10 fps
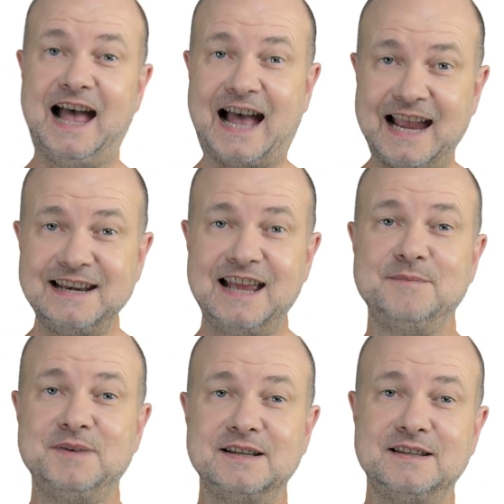I
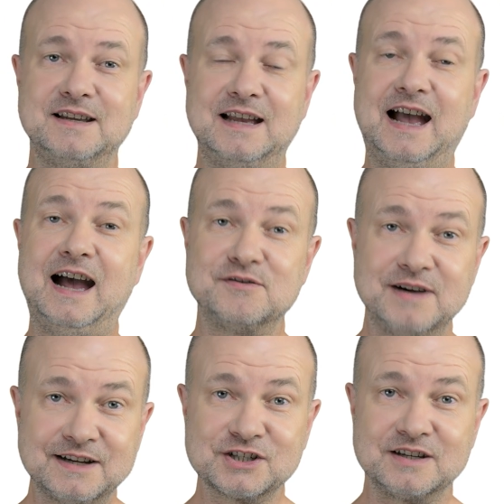named it
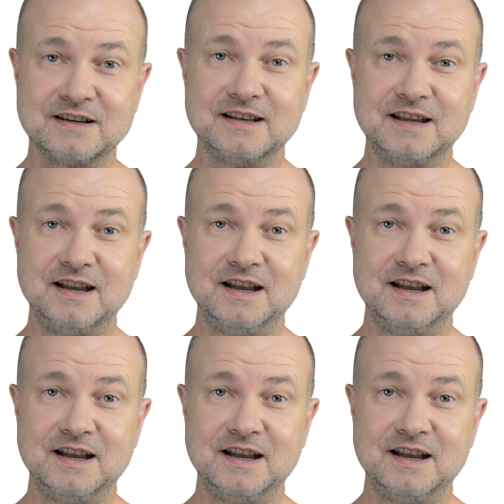Erection.